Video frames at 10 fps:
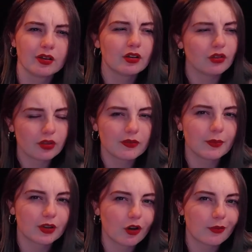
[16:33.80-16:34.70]
You leave them in
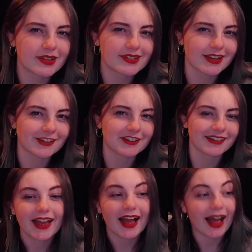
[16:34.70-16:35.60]
the comment section.
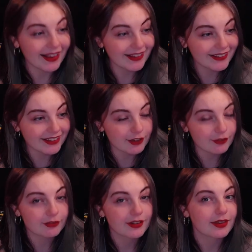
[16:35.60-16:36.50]
I'll
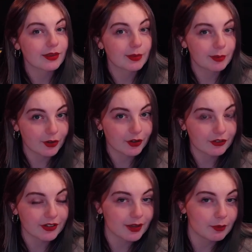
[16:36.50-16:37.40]
leave the
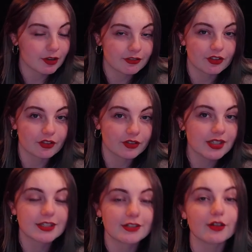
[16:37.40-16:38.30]
bibliography and my further reading
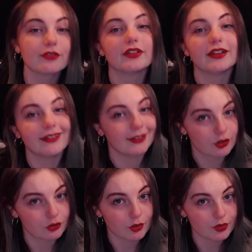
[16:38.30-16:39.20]
stuff in the
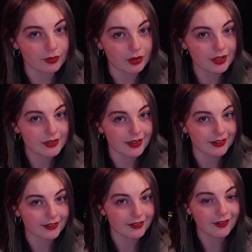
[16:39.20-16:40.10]
description box,
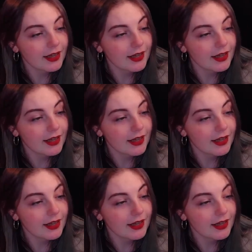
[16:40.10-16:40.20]
thank you.